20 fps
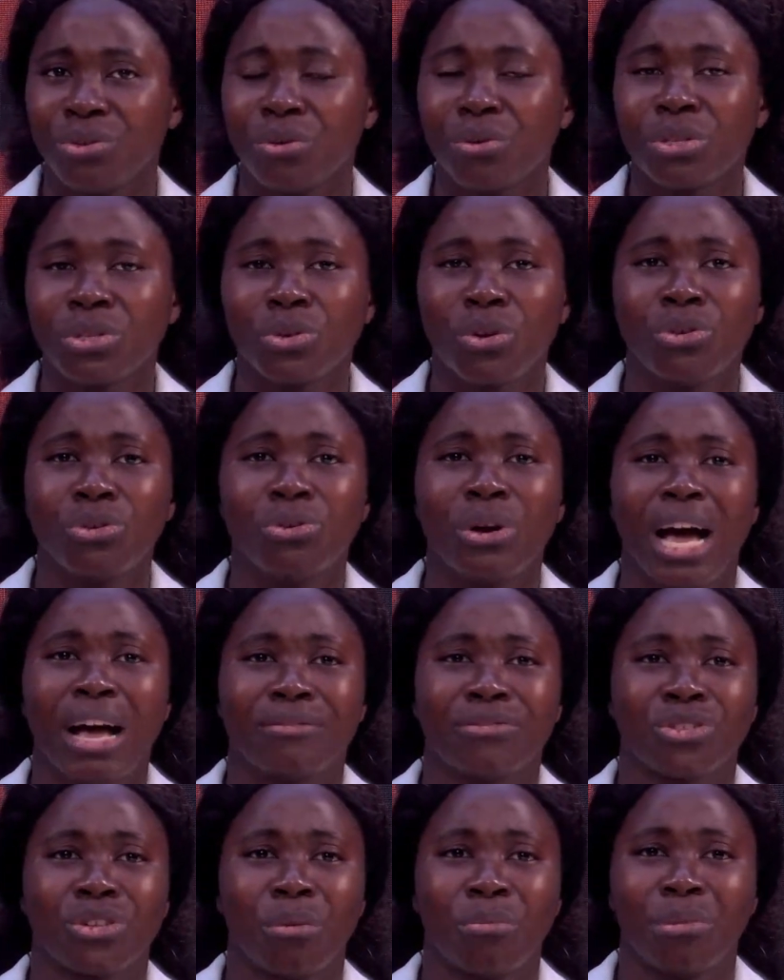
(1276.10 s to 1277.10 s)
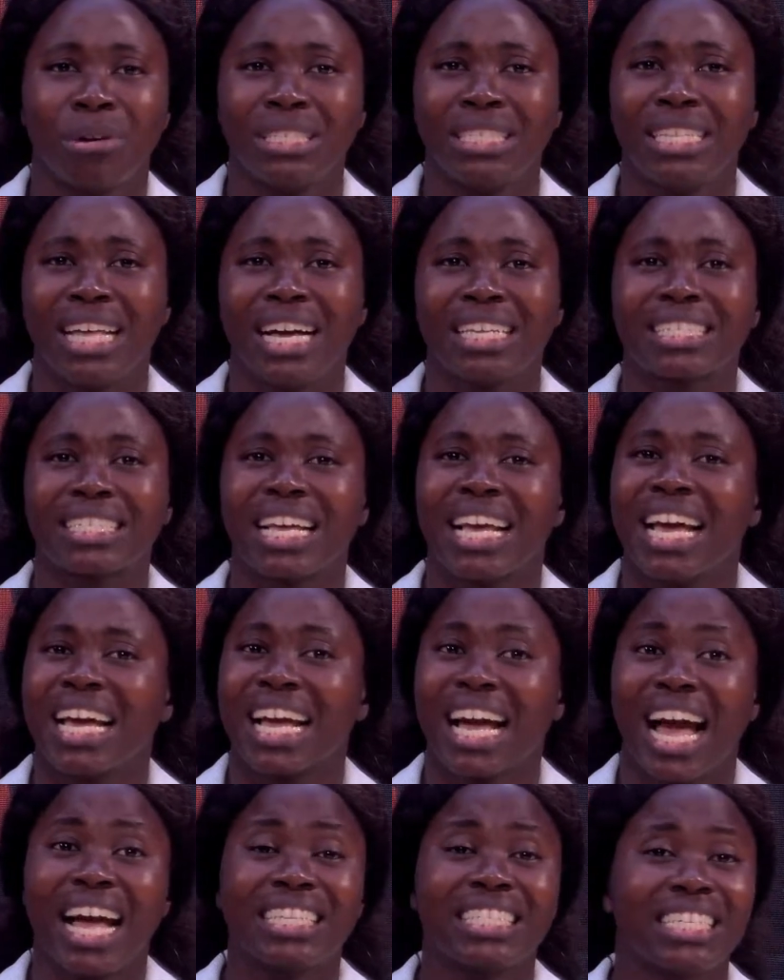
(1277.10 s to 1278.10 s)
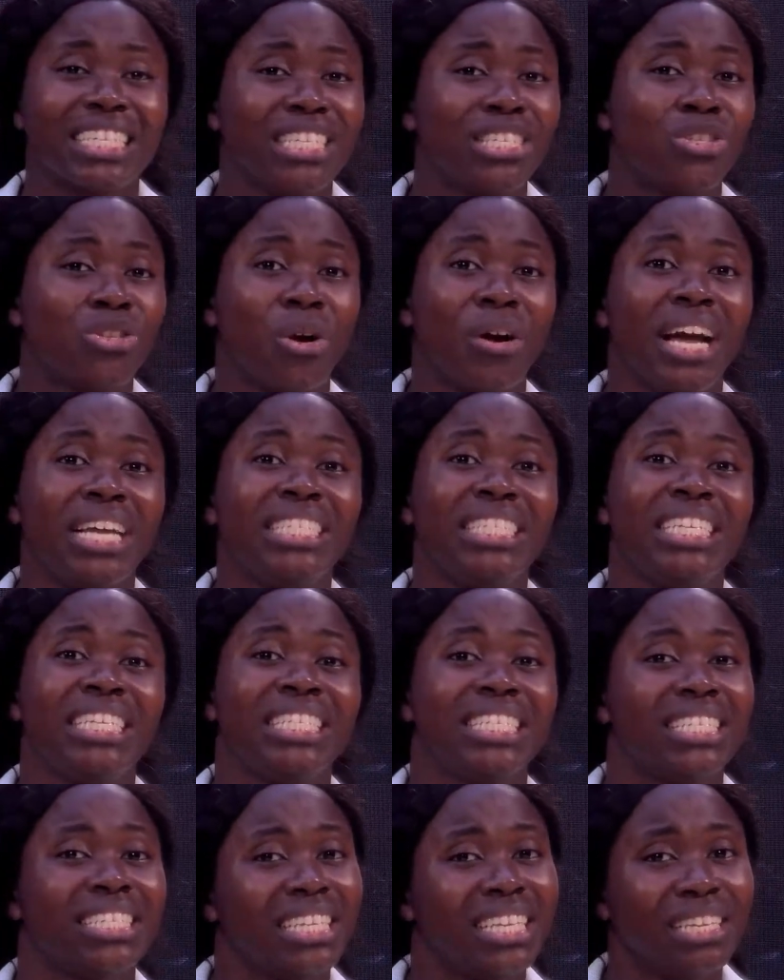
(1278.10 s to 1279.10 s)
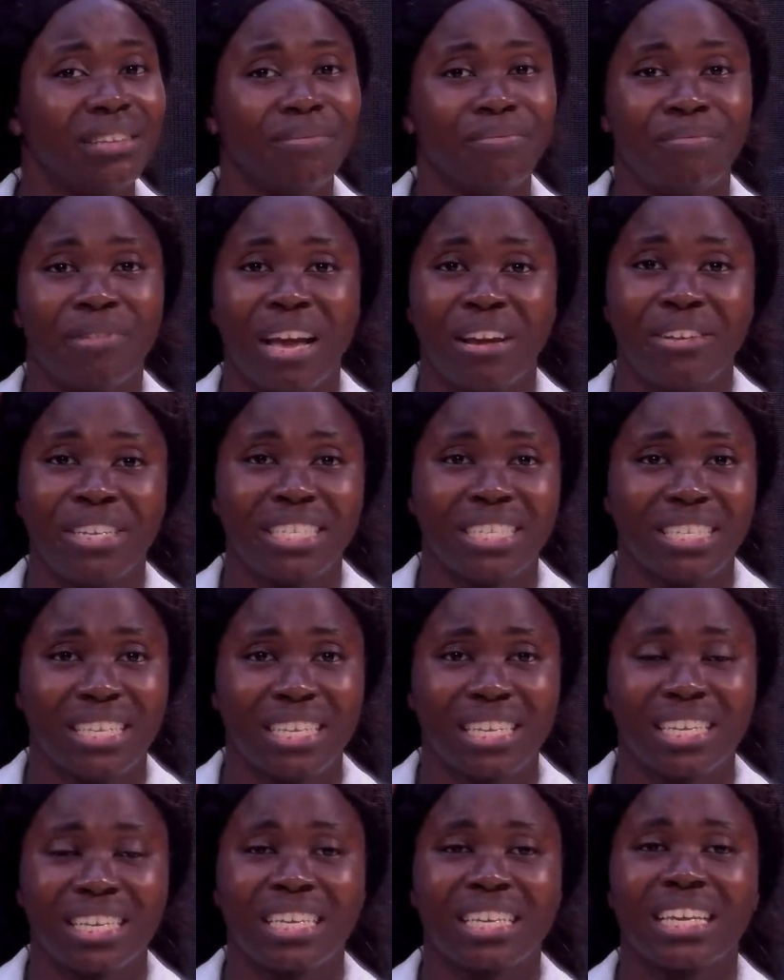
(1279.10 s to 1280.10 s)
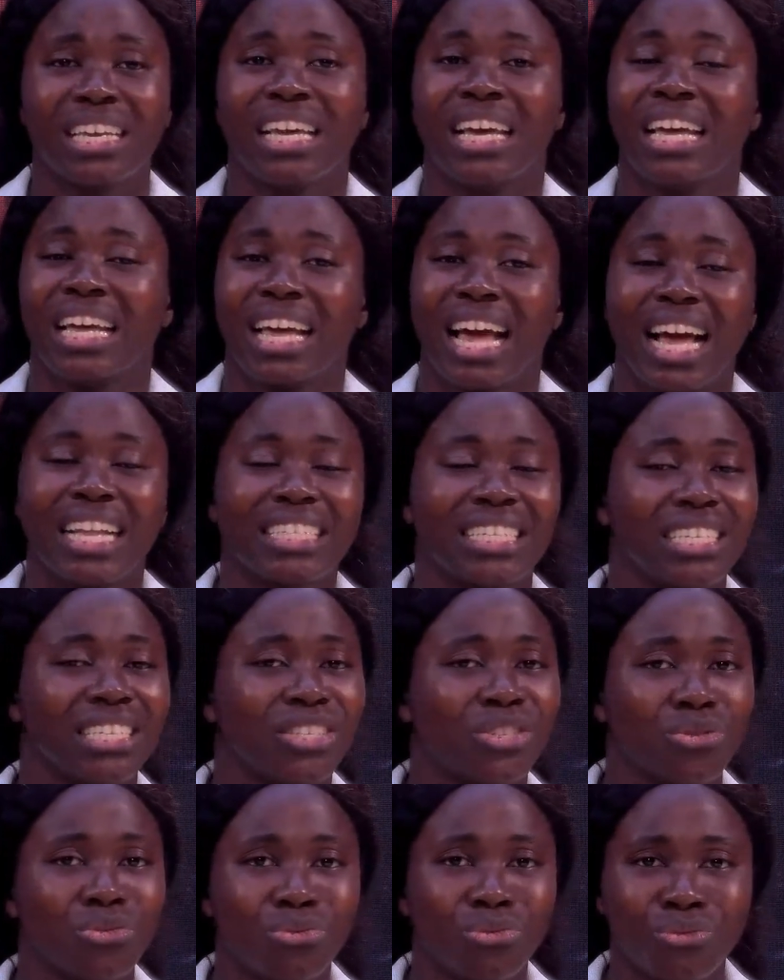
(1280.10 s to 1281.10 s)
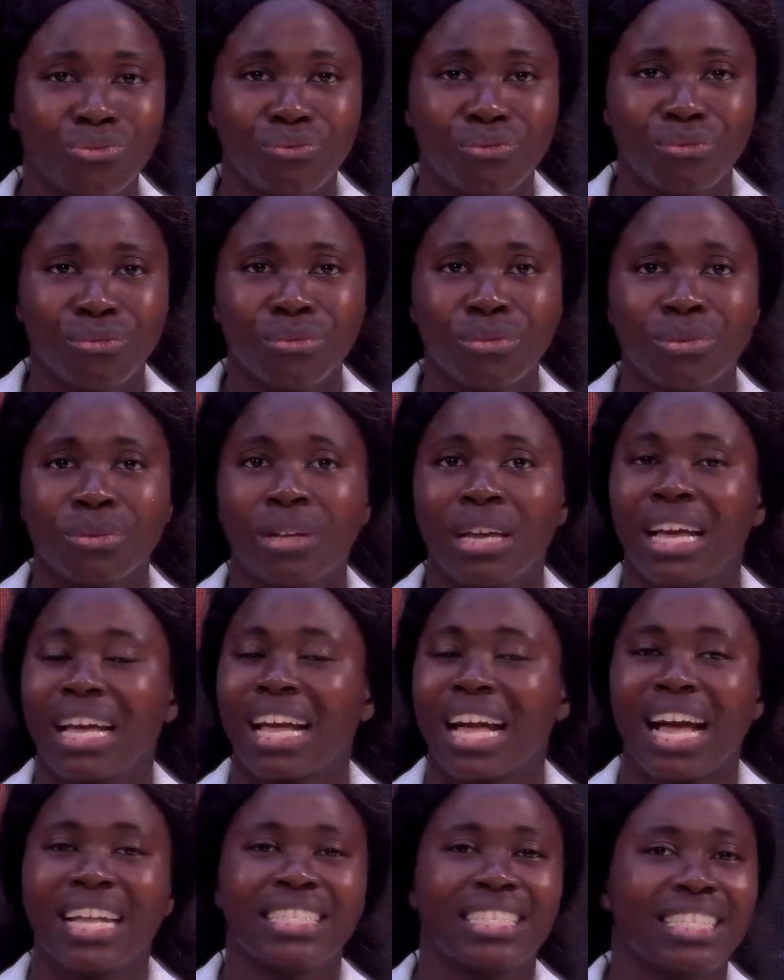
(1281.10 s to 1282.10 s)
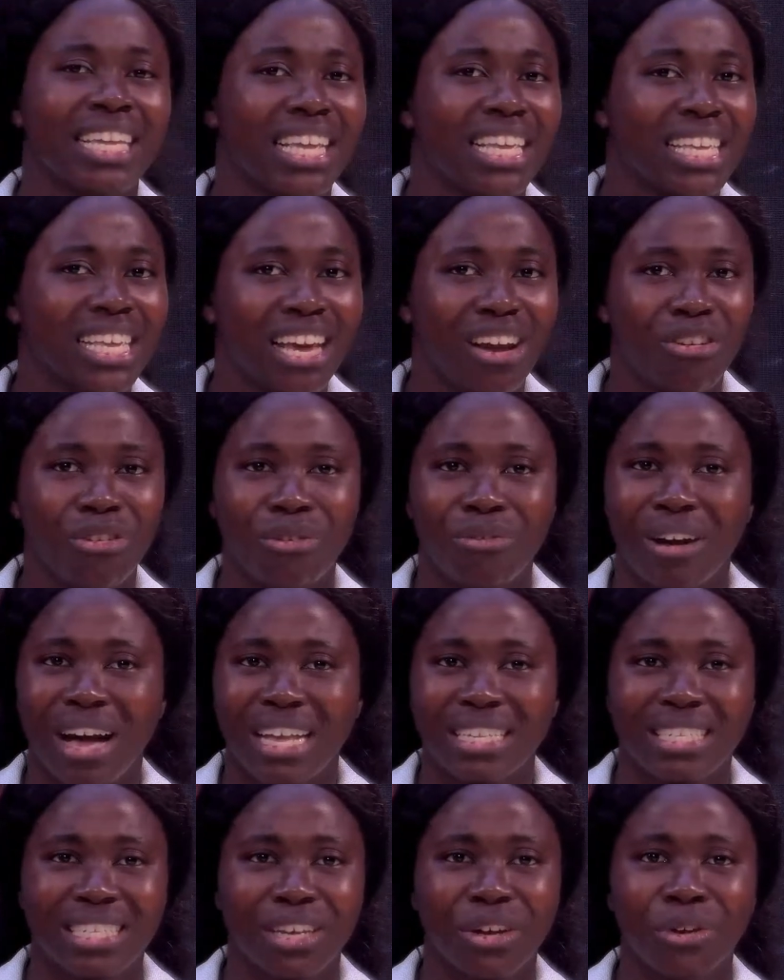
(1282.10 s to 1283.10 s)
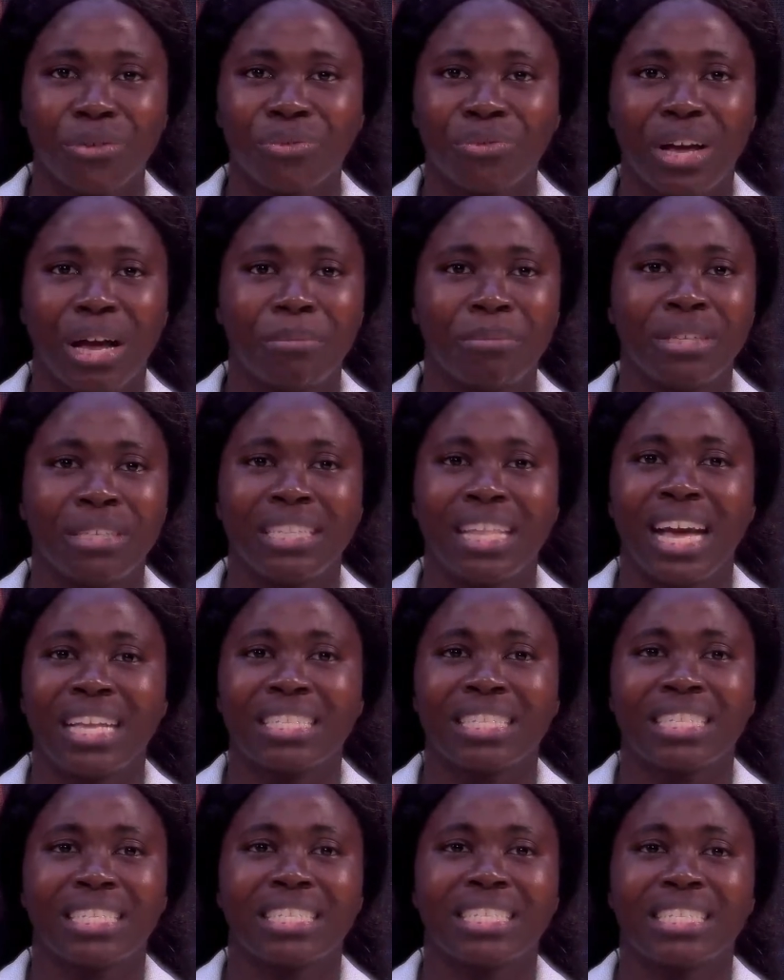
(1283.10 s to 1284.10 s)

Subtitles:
So you have somebody that is already very sick, can't eat good food, can't take care of herself. I mean, that's